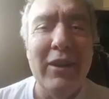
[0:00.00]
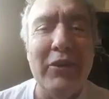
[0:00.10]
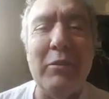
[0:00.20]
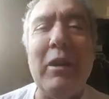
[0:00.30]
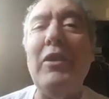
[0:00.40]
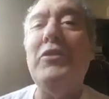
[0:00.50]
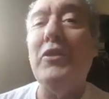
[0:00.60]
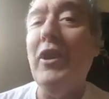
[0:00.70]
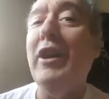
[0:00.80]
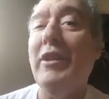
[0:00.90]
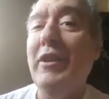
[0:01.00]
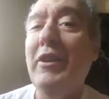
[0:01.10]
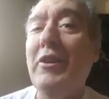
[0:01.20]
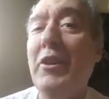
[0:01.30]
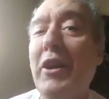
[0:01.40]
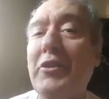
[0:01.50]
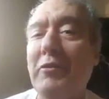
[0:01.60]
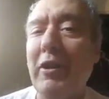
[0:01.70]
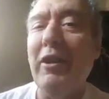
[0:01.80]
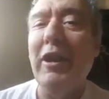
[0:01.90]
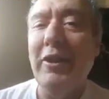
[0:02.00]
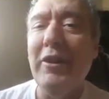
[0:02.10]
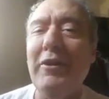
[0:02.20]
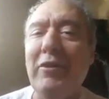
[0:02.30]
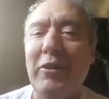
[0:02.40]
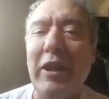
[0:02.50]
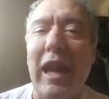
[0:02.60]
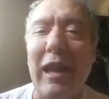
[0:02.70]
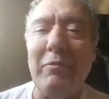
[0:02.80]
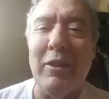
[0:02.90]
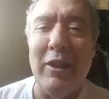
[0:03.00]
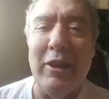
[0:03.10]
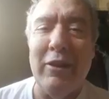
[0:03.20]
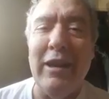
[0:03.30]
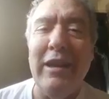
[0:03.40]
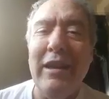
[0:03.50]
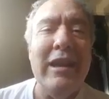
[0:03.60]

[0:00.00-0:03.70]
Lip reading: So my son, who has a very good vocabulary,